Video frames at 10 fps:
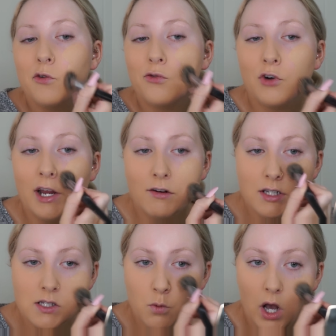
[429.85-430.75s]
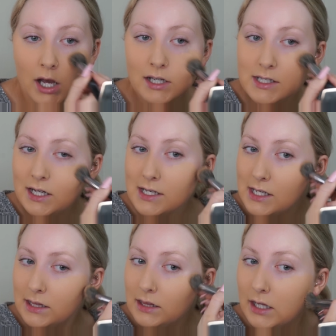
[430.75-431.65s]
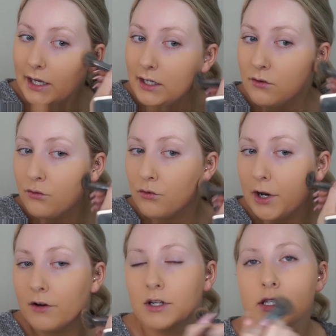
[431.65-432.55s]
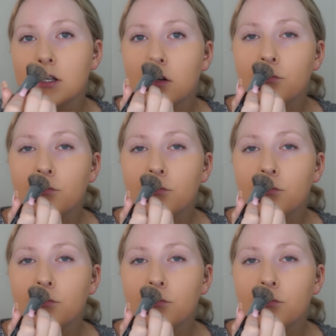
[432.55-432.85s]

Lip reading: Fragrance wise, it has a light fragrance,